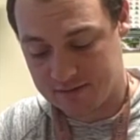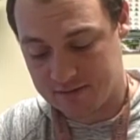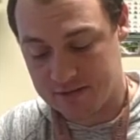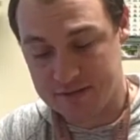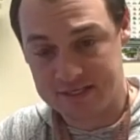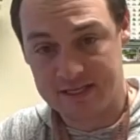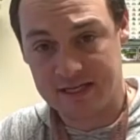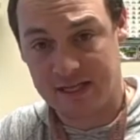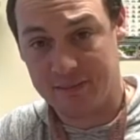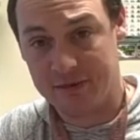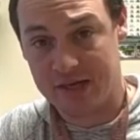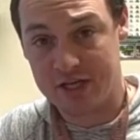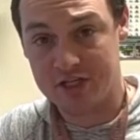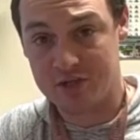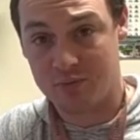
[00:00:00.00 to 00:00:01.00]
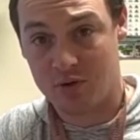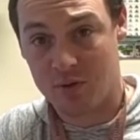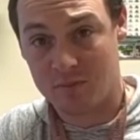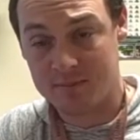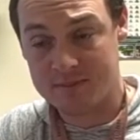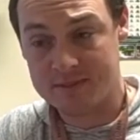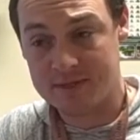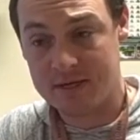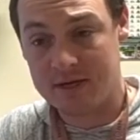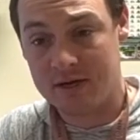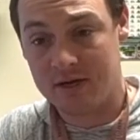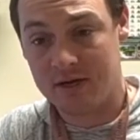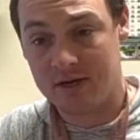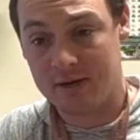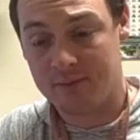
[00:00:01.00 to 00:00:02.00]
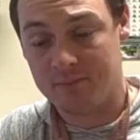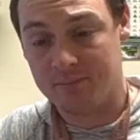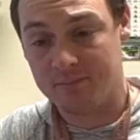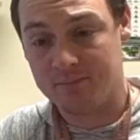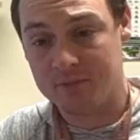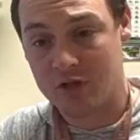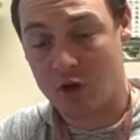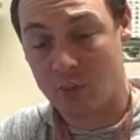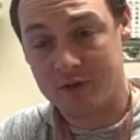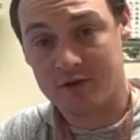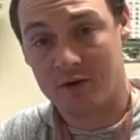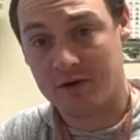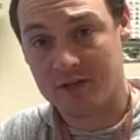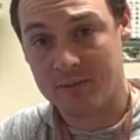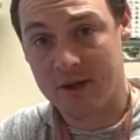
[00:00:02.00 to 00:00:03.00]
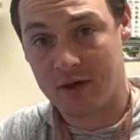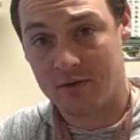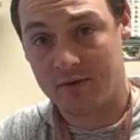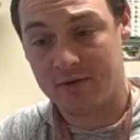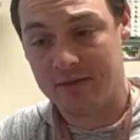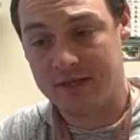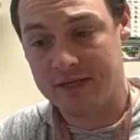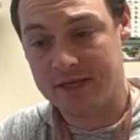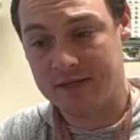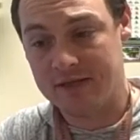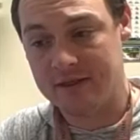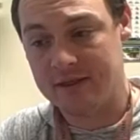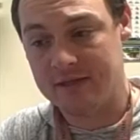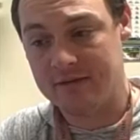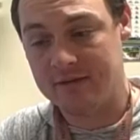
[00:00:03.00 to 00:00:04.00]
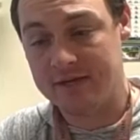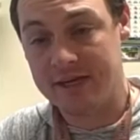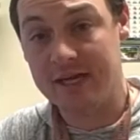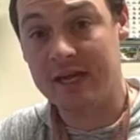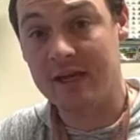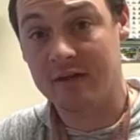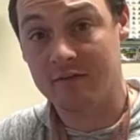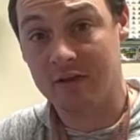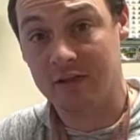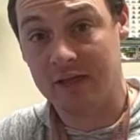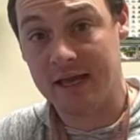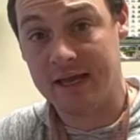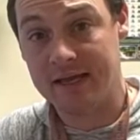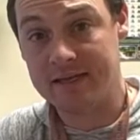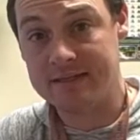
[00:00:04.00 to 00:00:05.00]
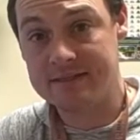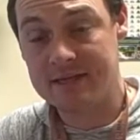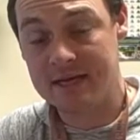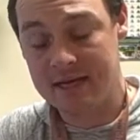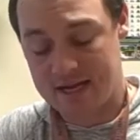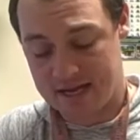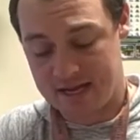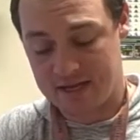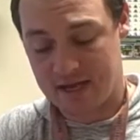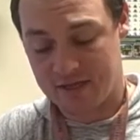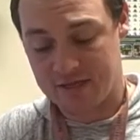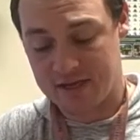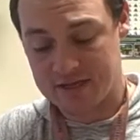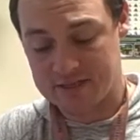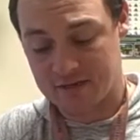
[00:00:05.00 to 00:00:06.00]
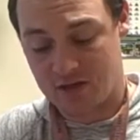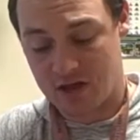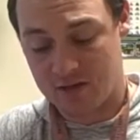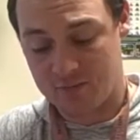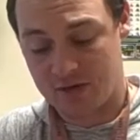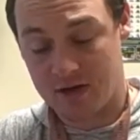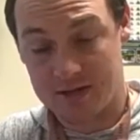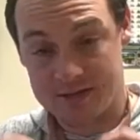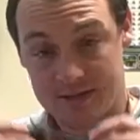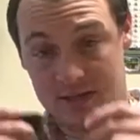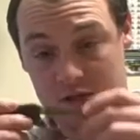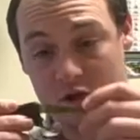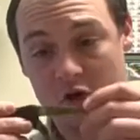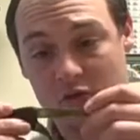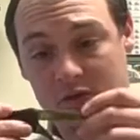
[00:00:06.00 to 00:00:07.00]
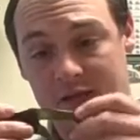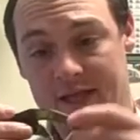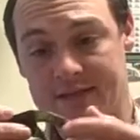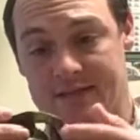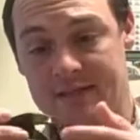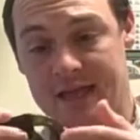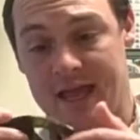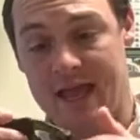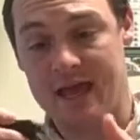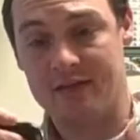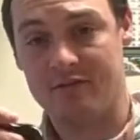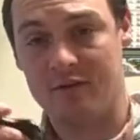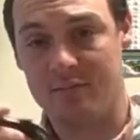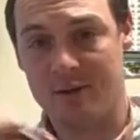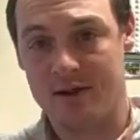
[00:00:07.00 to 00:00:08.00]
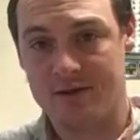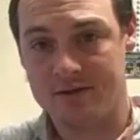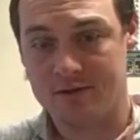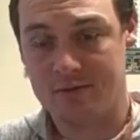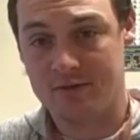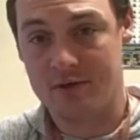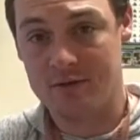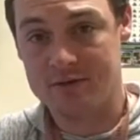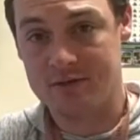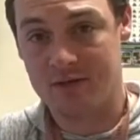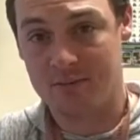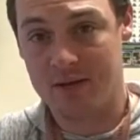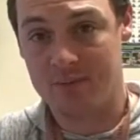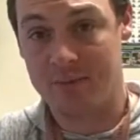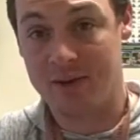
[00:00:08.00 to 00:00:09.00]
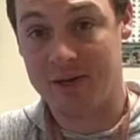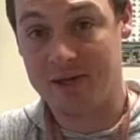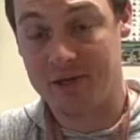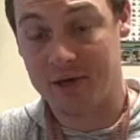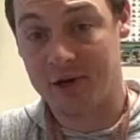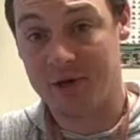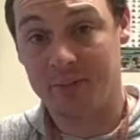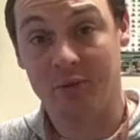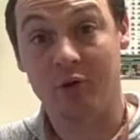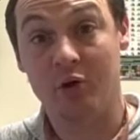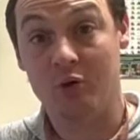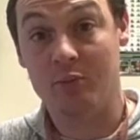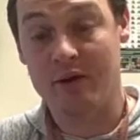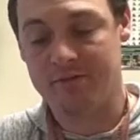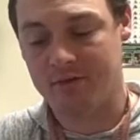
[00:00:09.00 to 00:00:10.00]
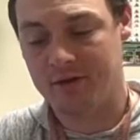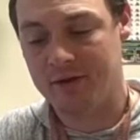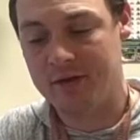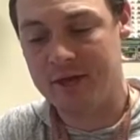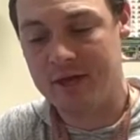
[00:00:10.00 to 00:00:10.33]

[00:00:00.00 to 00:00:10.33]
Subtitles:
the delamination problems. We talked about the kicking of the legs, and I think it's a lot because of the long legs that they have compared to those that are made by Yum or whomever.